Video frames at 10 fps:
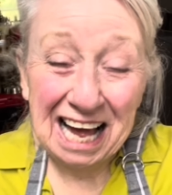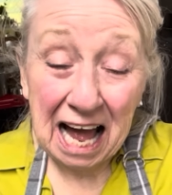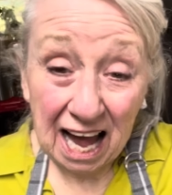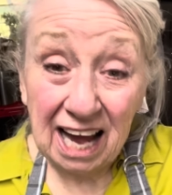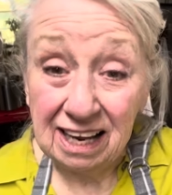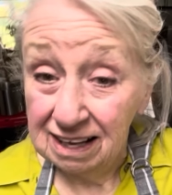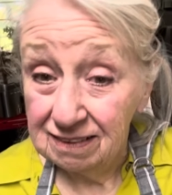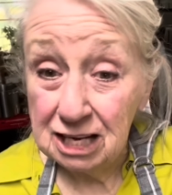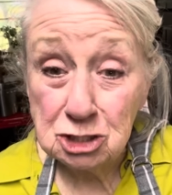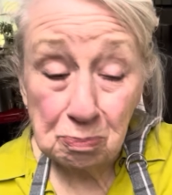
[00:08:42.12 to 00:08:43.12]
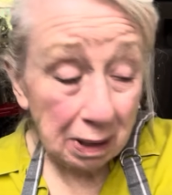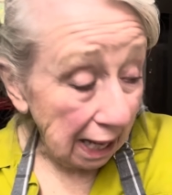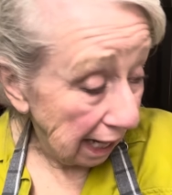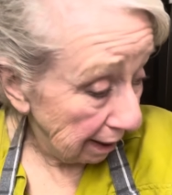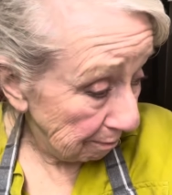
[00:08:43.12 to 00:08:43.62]
Hey, these
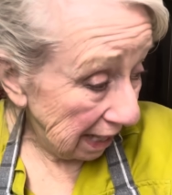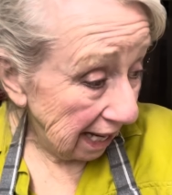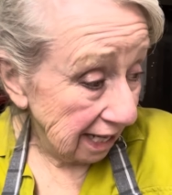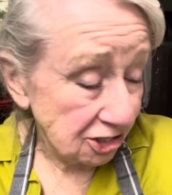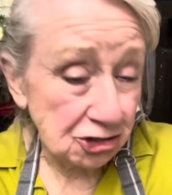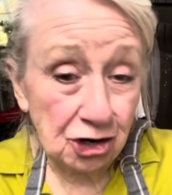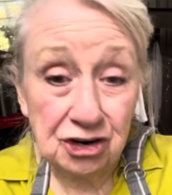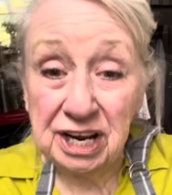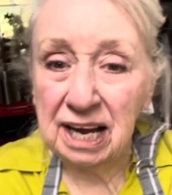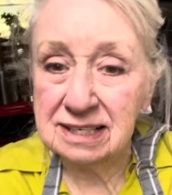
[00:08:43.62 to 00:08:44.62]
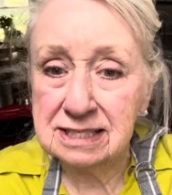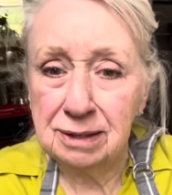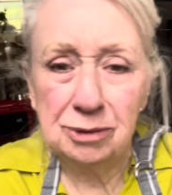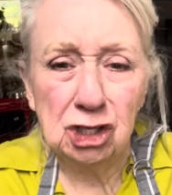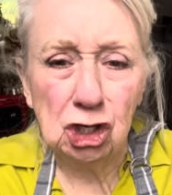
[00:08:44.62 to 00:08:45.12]
pies turned out
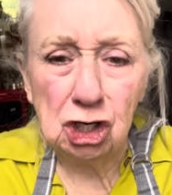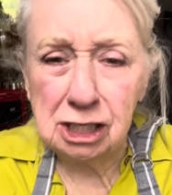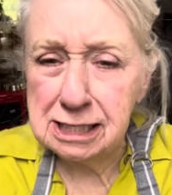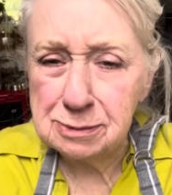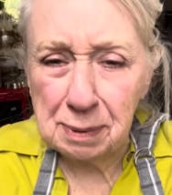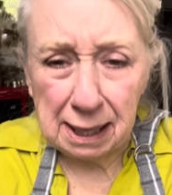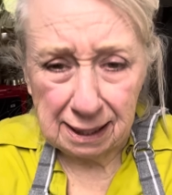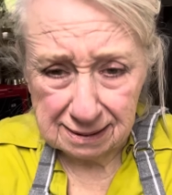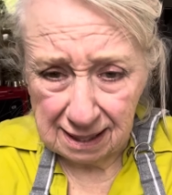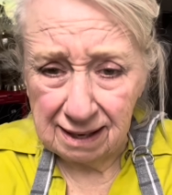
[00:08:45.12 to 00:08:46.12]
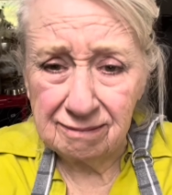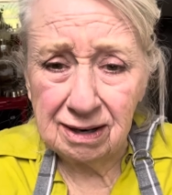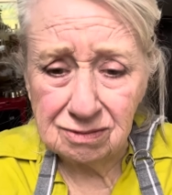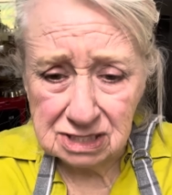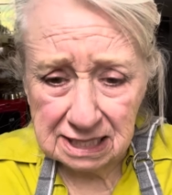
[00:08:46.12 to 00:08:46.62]
some of the ugliest pies I have
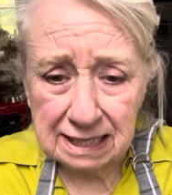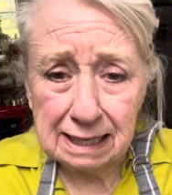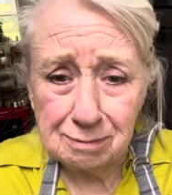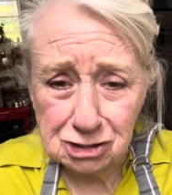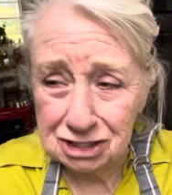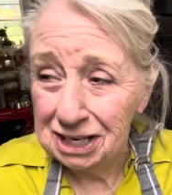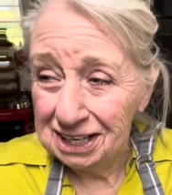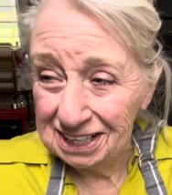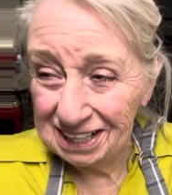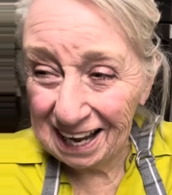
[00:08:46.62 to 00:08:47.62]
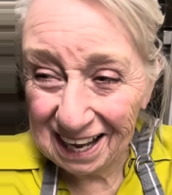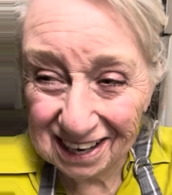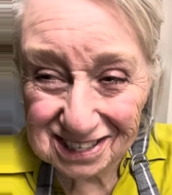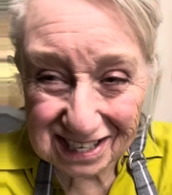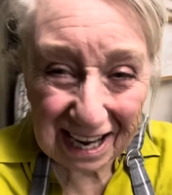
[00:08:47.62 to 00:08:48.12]
ever seen.
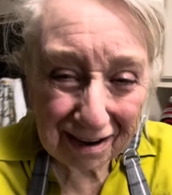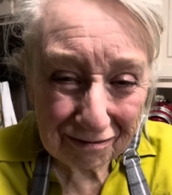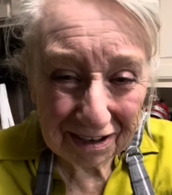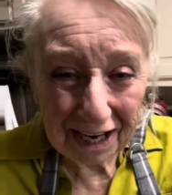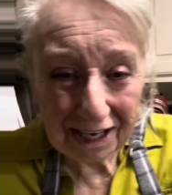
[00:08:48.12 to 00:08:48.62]
Anna's laughing at